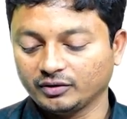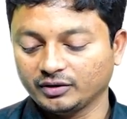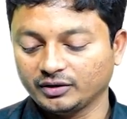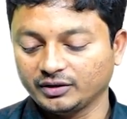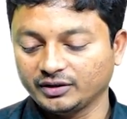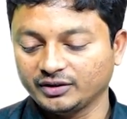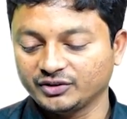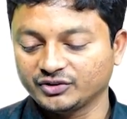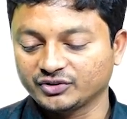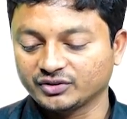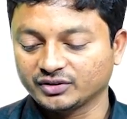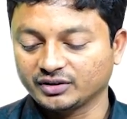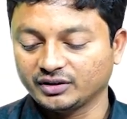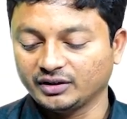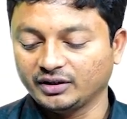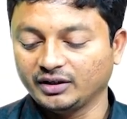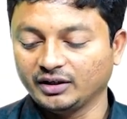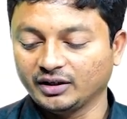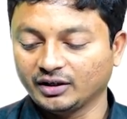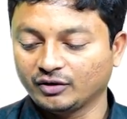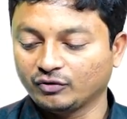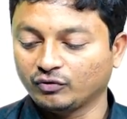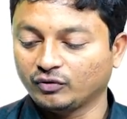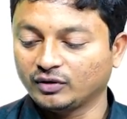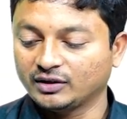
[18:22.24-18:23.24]
is
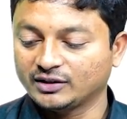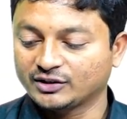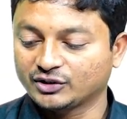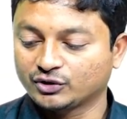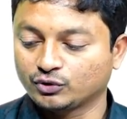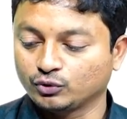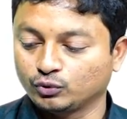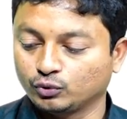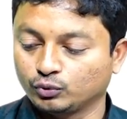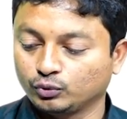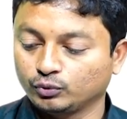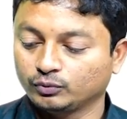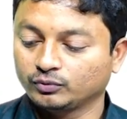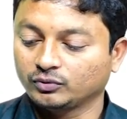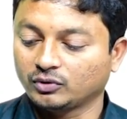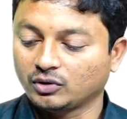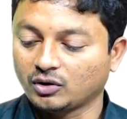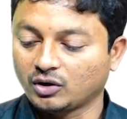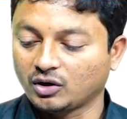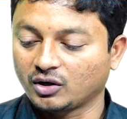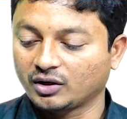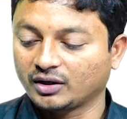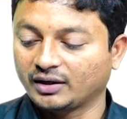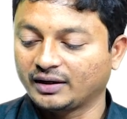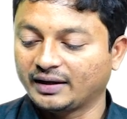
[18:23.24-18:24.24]
equals to
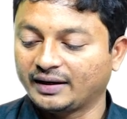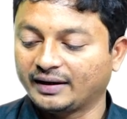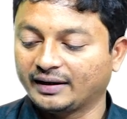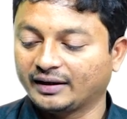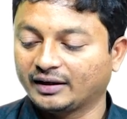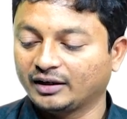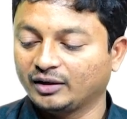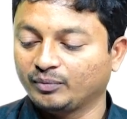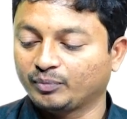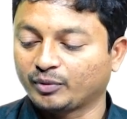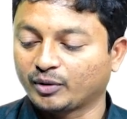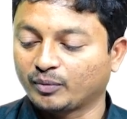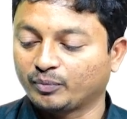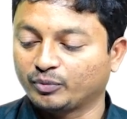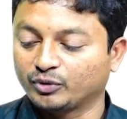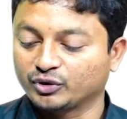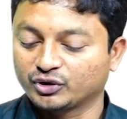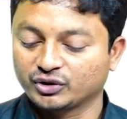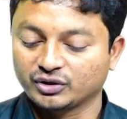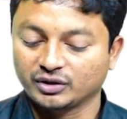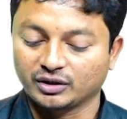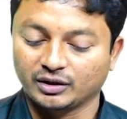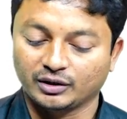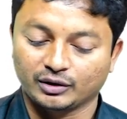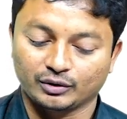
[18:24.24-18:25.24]
or directly
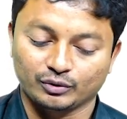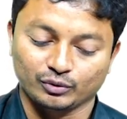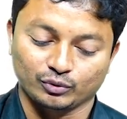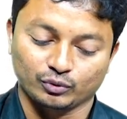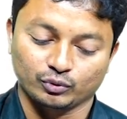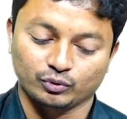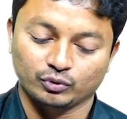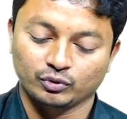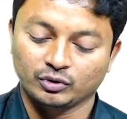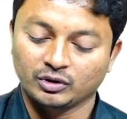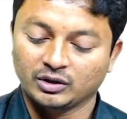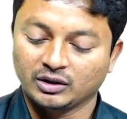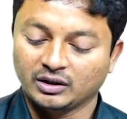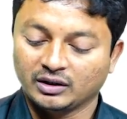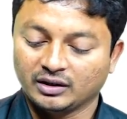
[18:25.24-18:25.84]
proportional to